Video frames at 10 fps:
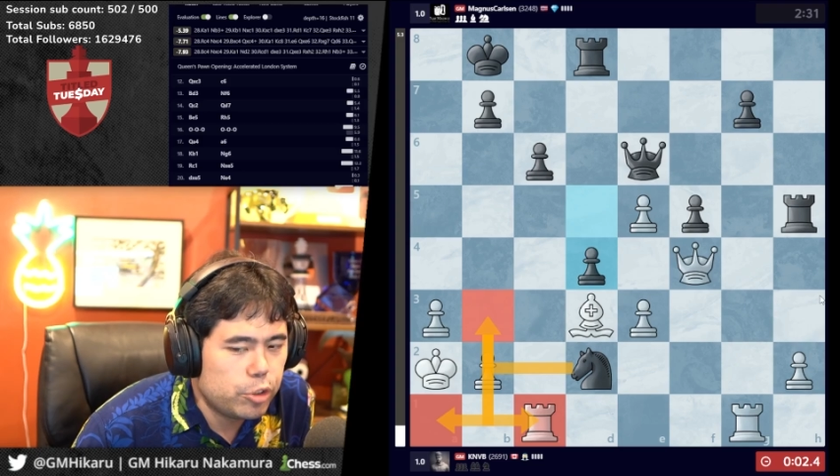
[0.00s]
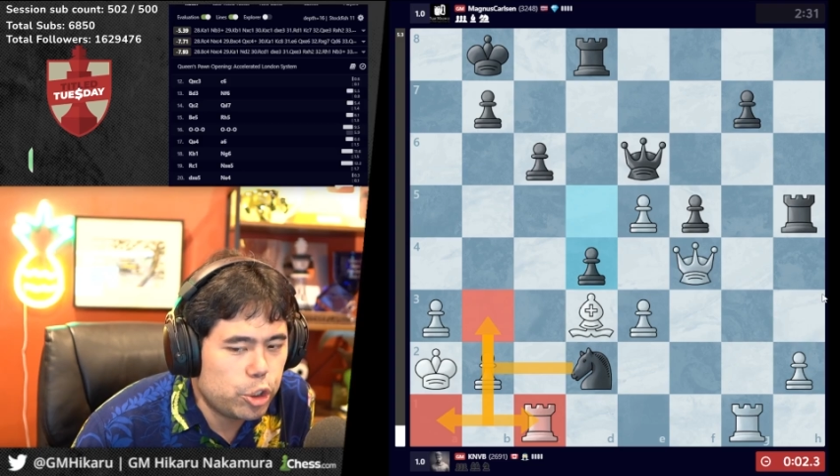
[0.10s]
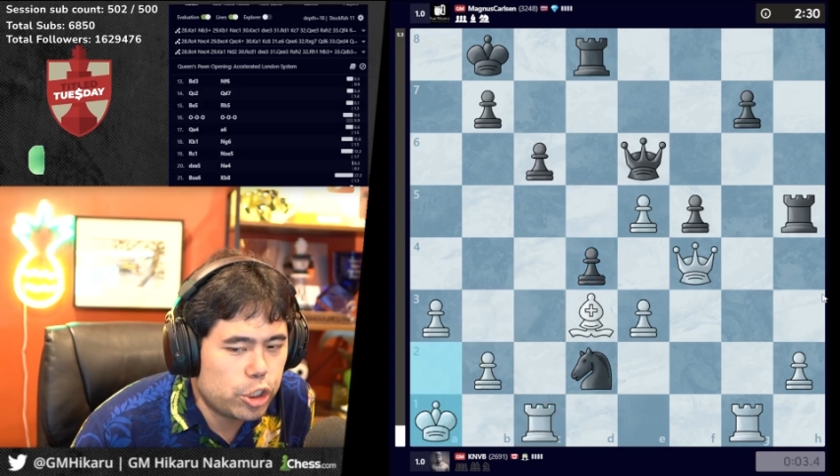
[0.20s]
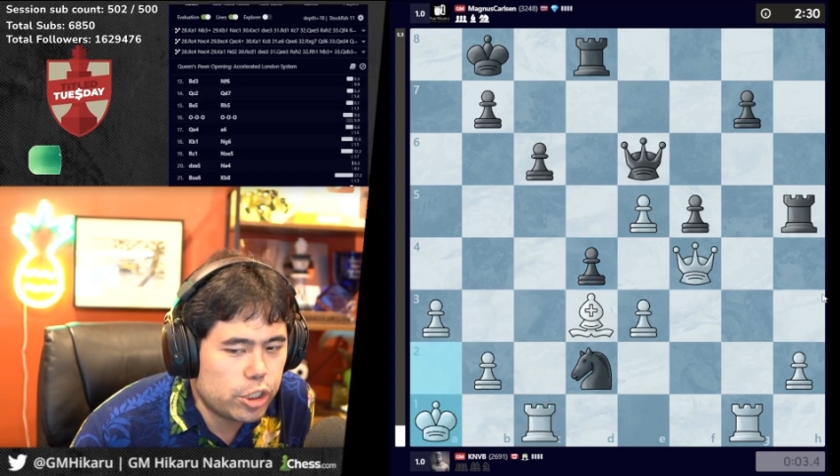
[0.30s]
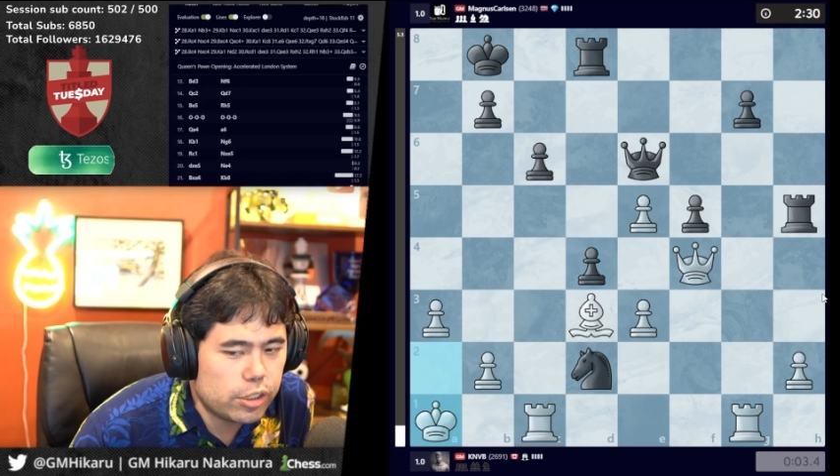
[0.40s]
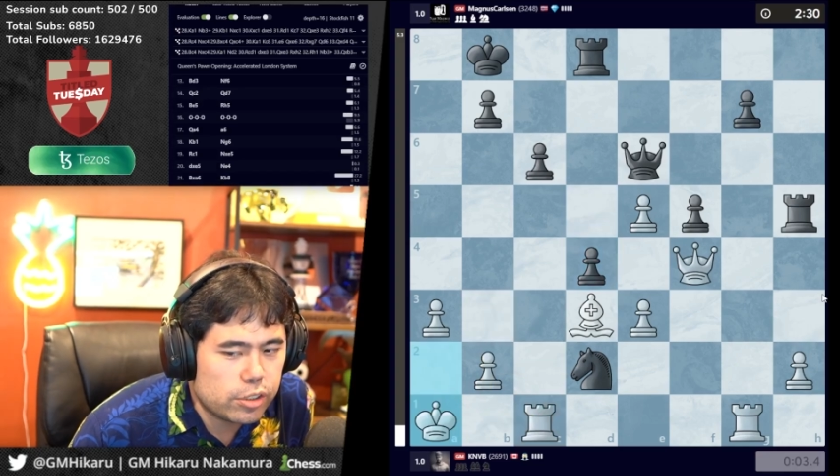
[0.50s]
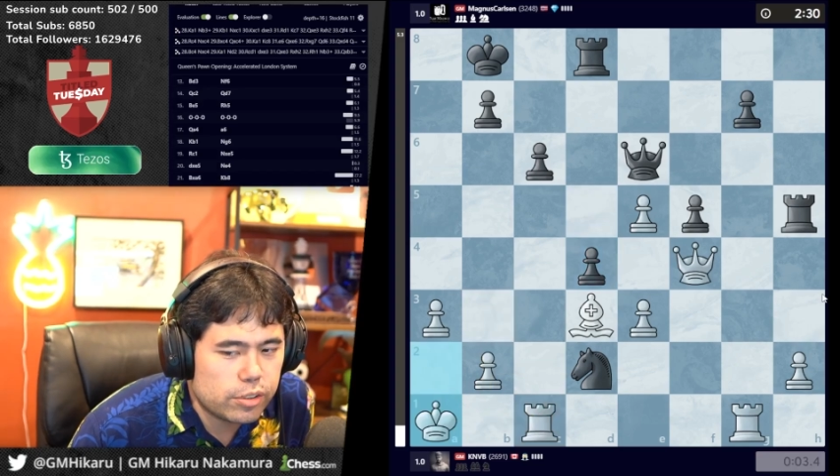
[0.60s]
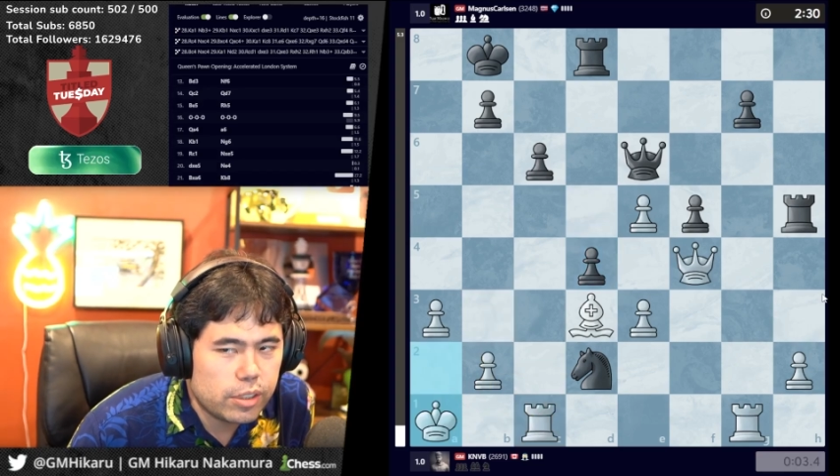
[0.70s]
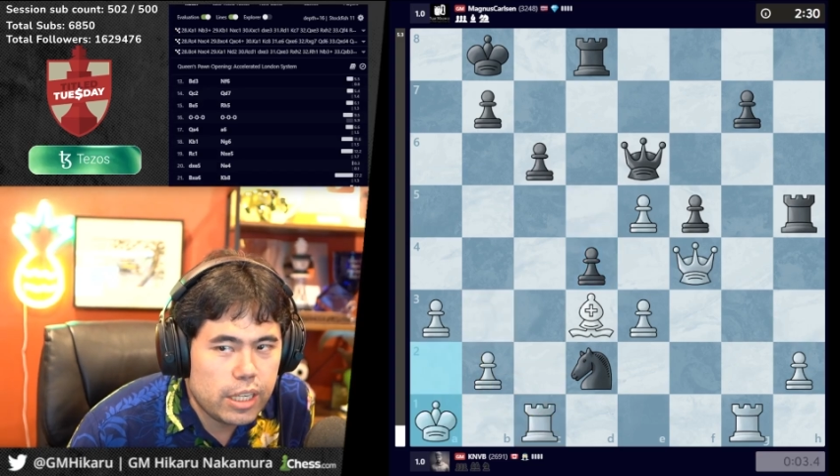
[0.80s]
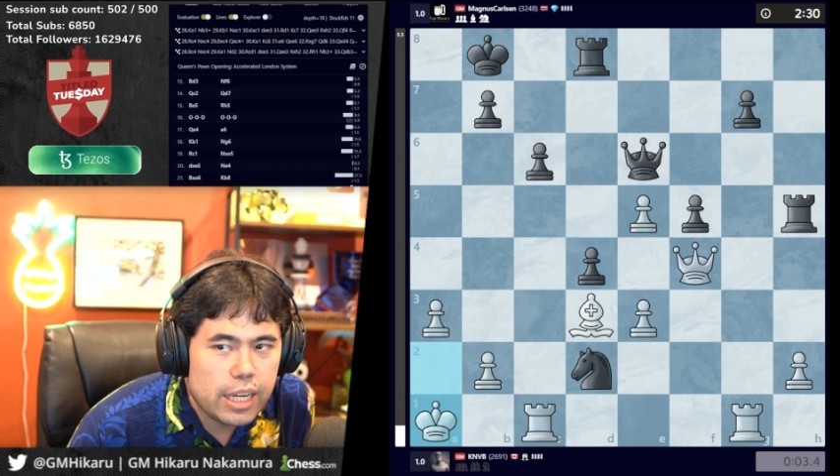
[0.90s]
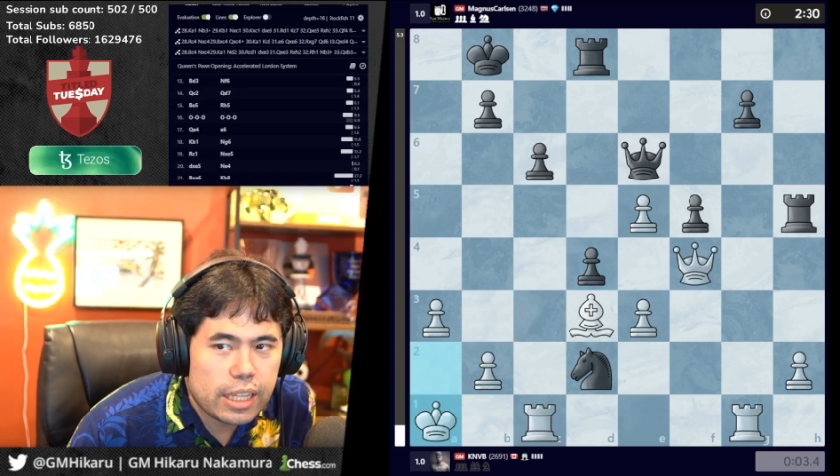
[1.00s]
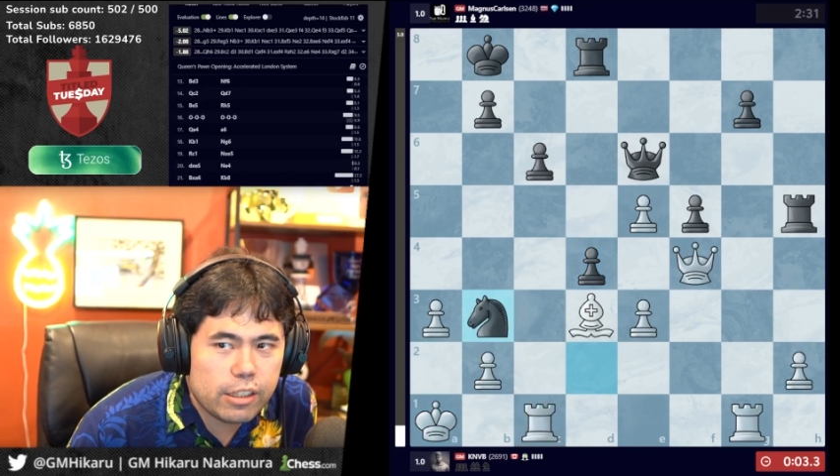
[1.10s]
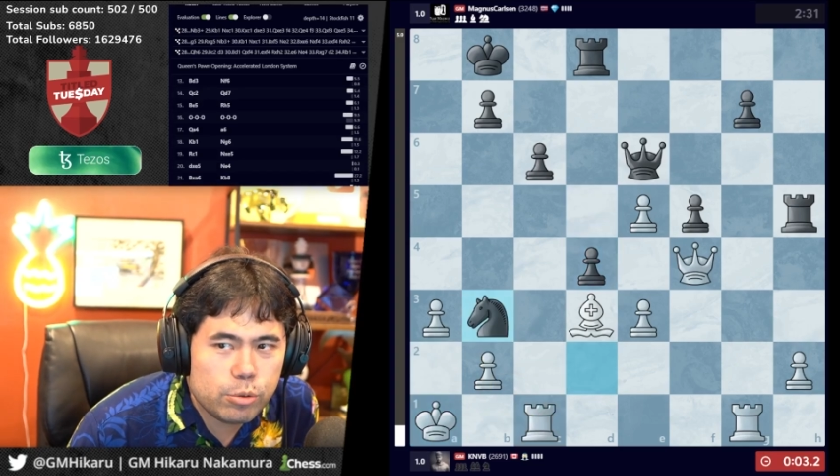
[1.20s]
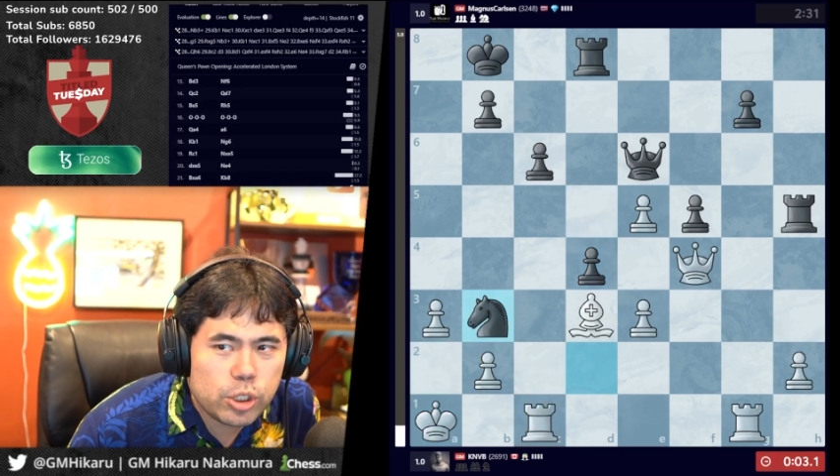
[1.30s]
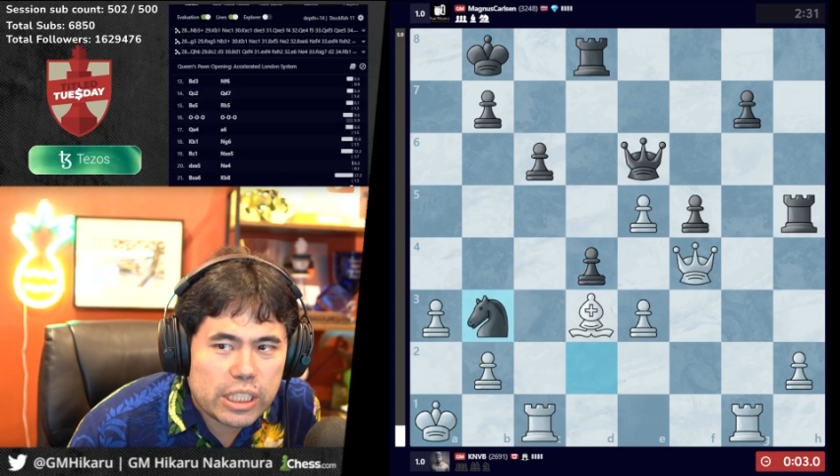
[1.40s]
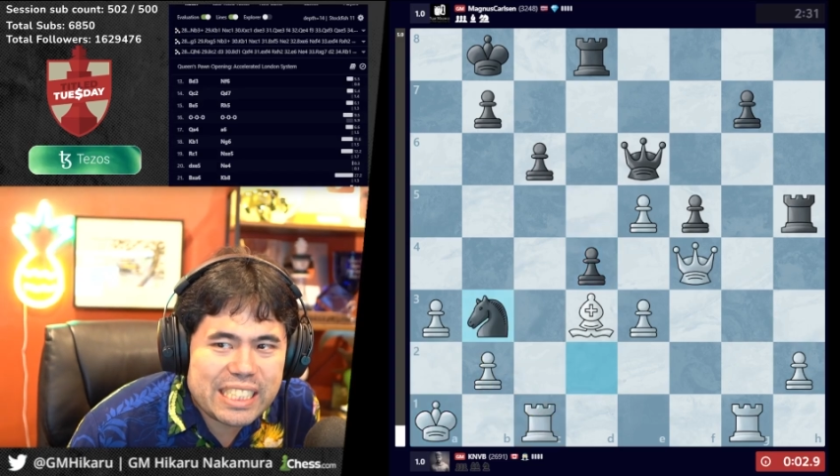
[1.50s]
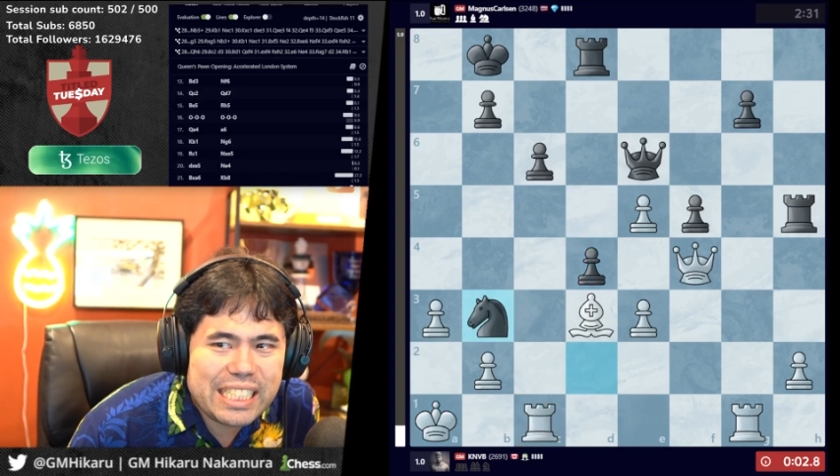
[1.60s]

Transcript: GG's. Thanks for just